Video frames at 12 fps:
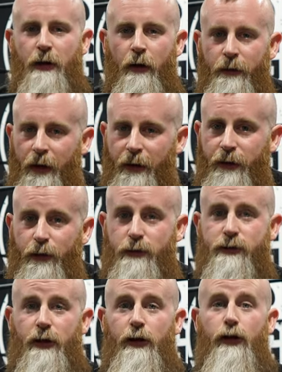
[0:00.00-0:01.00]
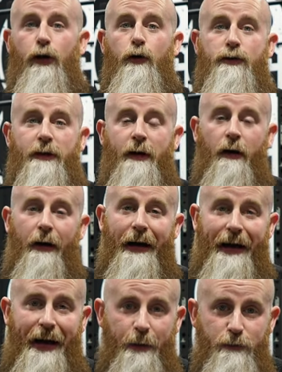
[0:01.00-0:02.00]
are not used to using our
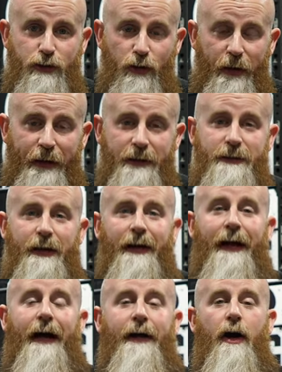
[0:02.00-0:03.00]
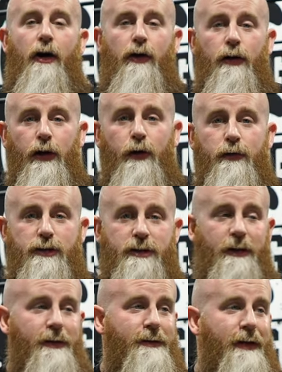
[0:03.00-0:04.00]
hamstrings and our
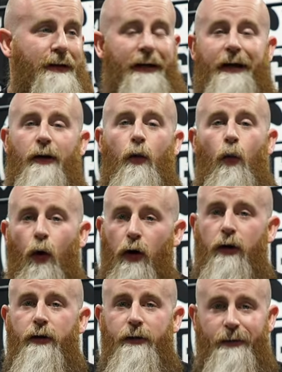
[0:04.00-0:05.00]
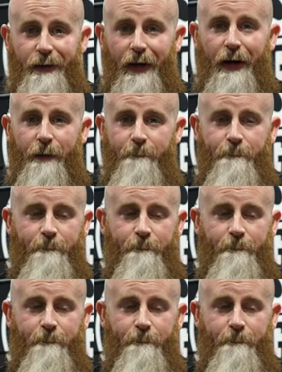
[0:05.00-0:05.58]
glutes to get work done.